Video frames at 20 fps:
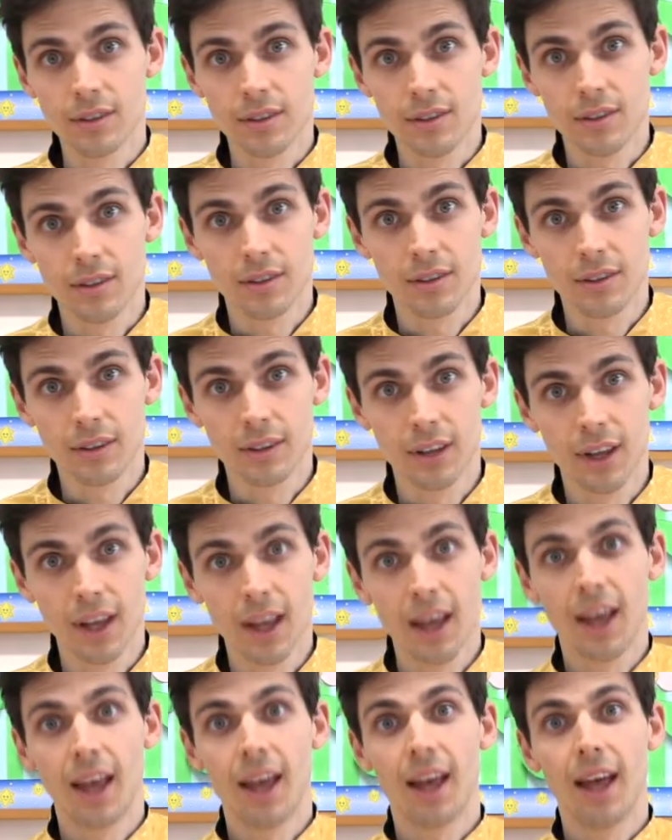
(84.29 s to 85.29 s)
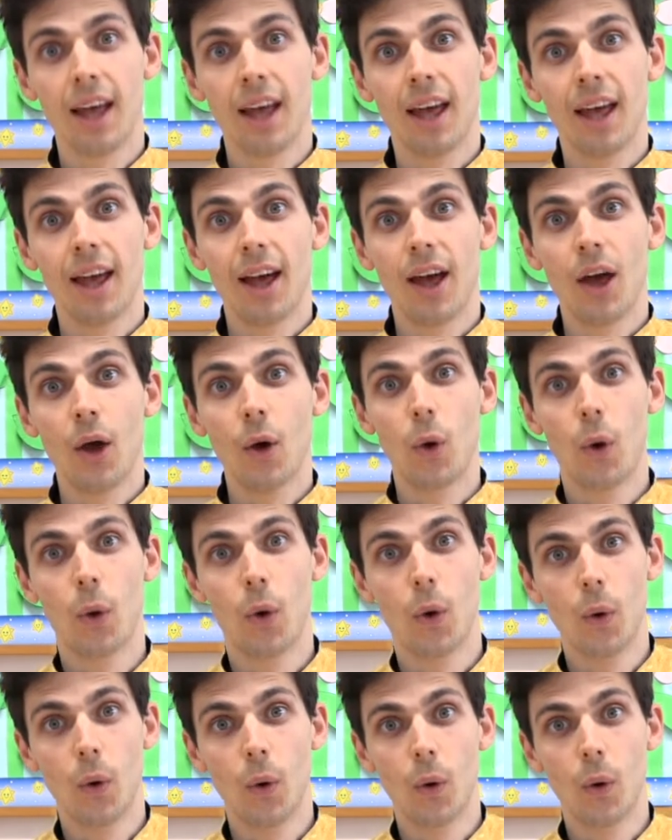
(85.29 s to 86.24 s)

Nobody speaks.